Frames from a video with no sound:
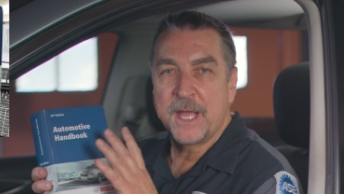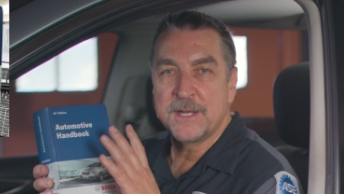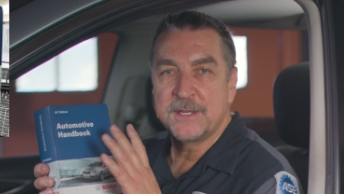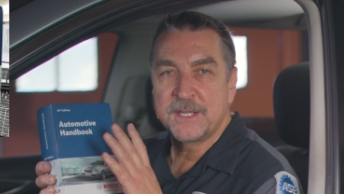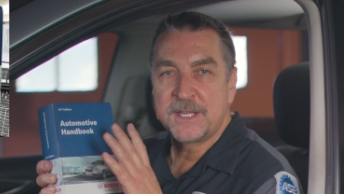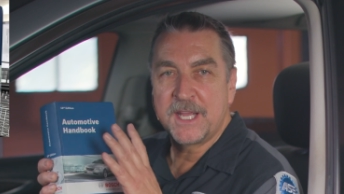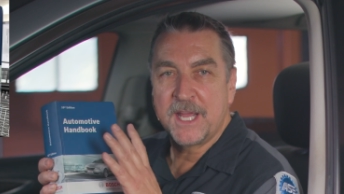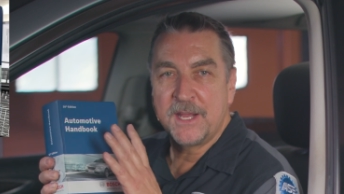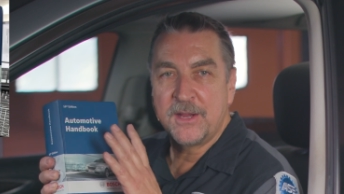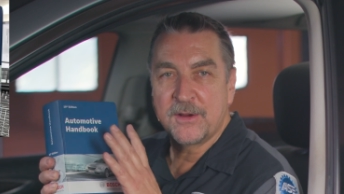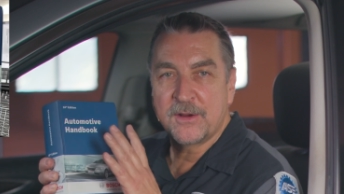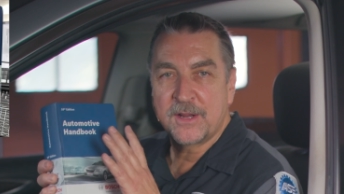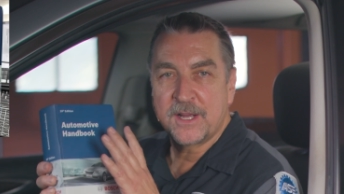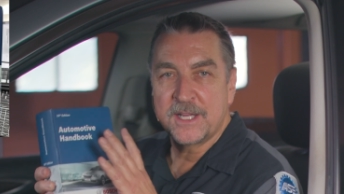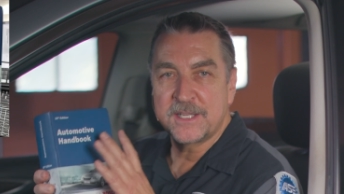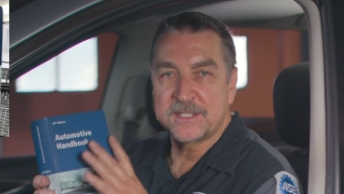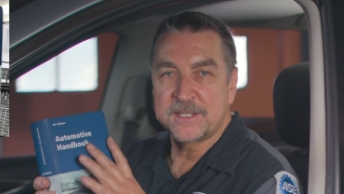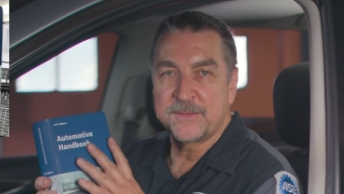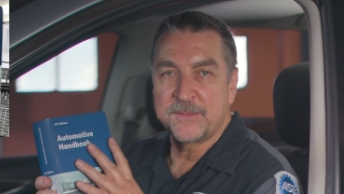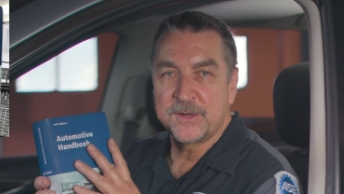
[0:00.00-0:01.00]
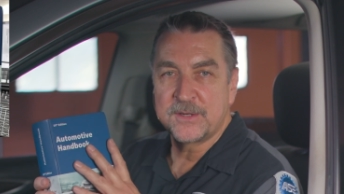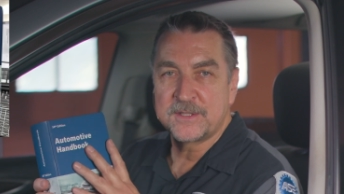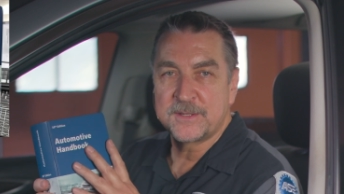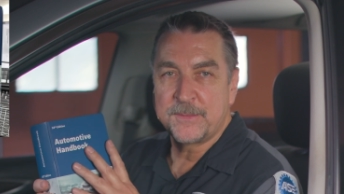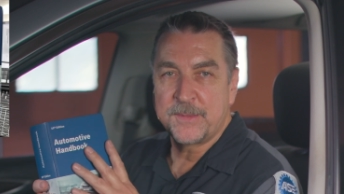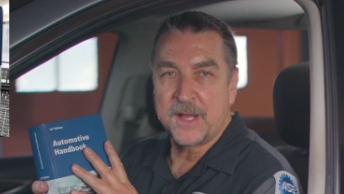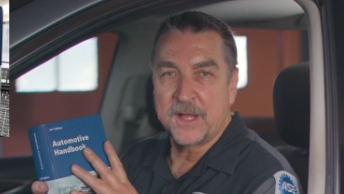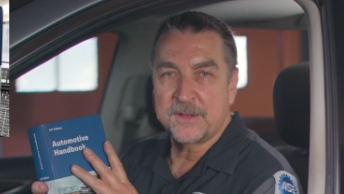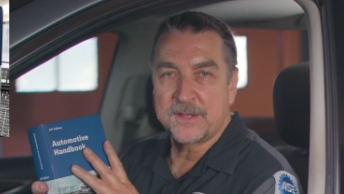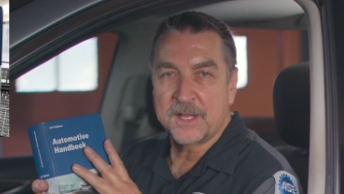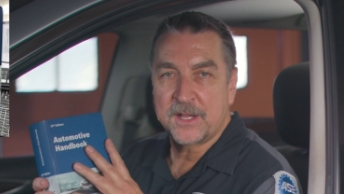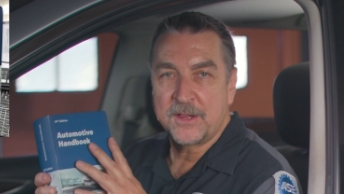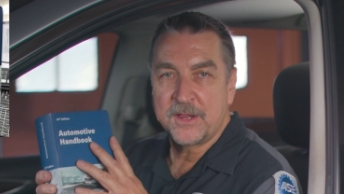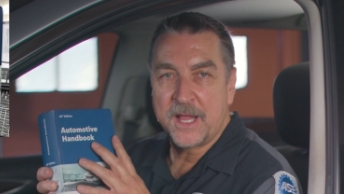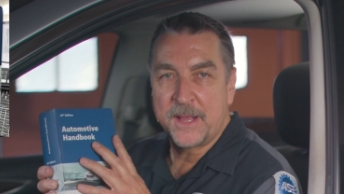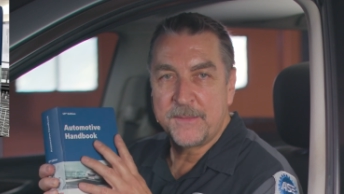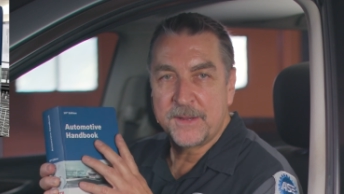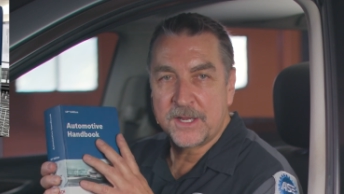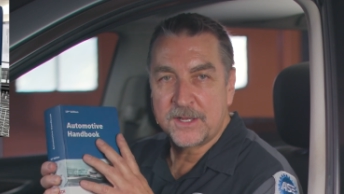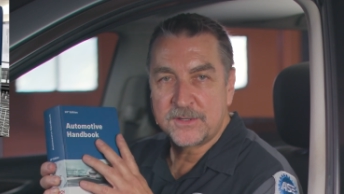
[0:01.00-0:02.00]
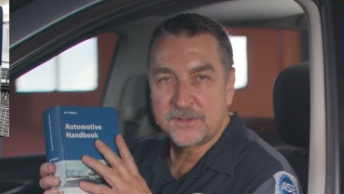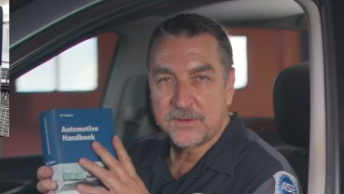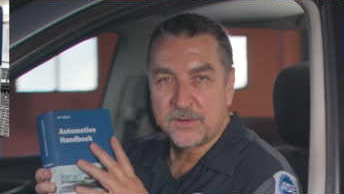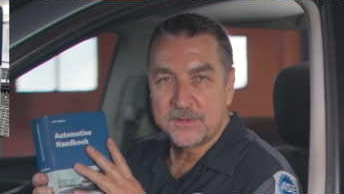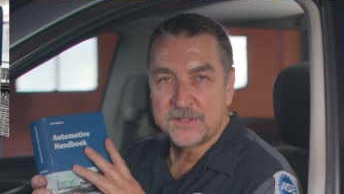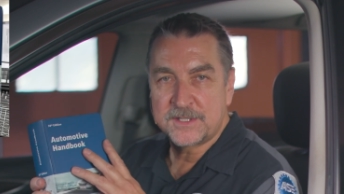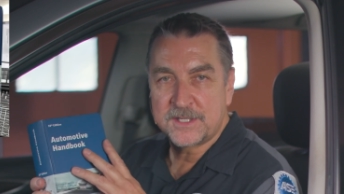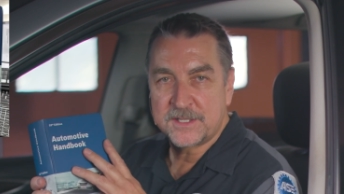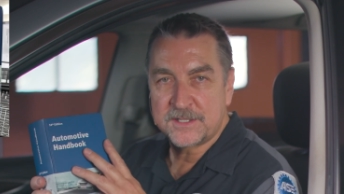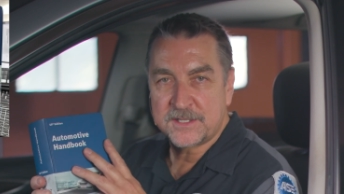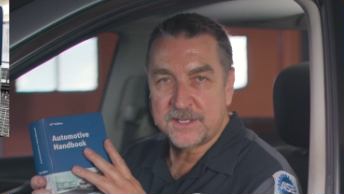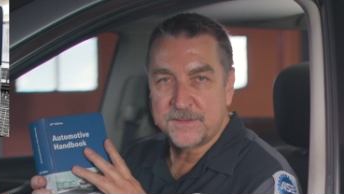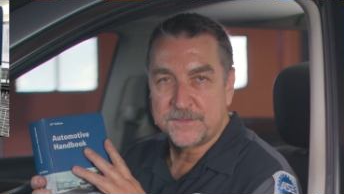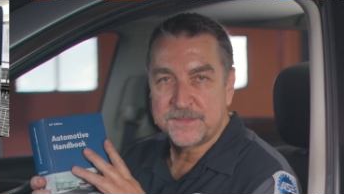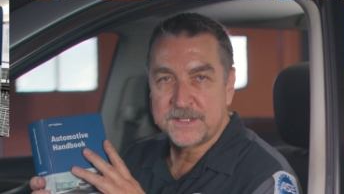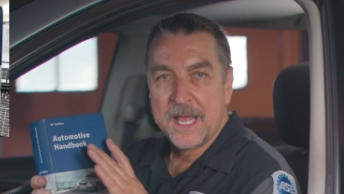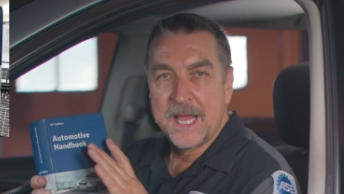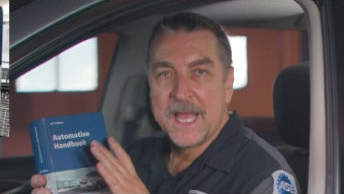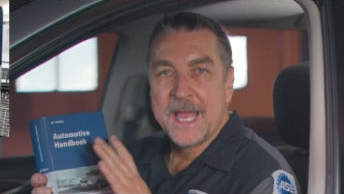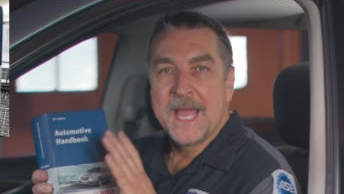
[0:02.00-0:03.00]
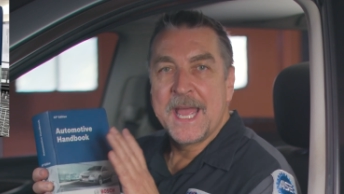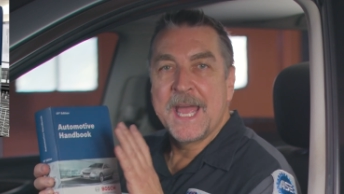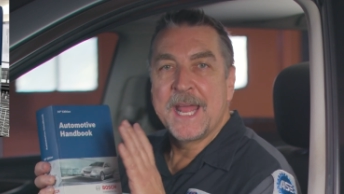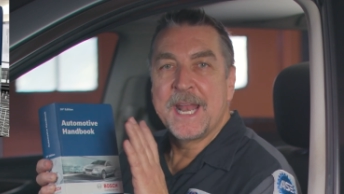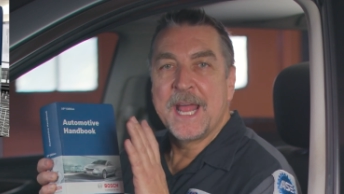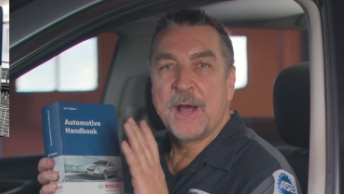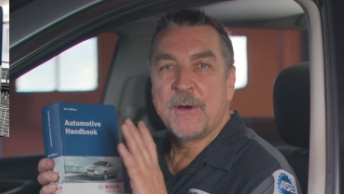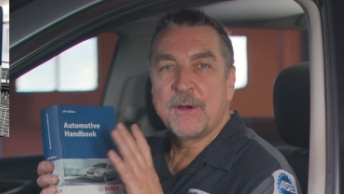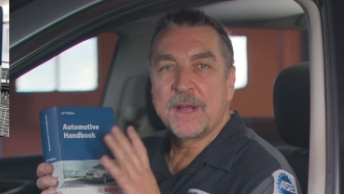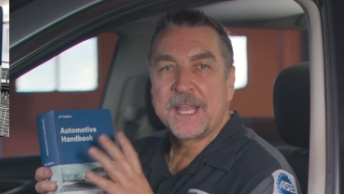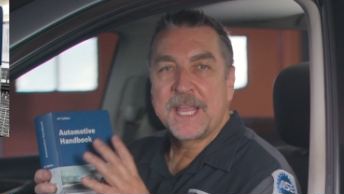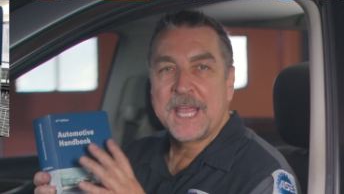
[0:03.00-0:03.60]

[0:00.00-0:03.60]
educate your customers about the climate control systems and how a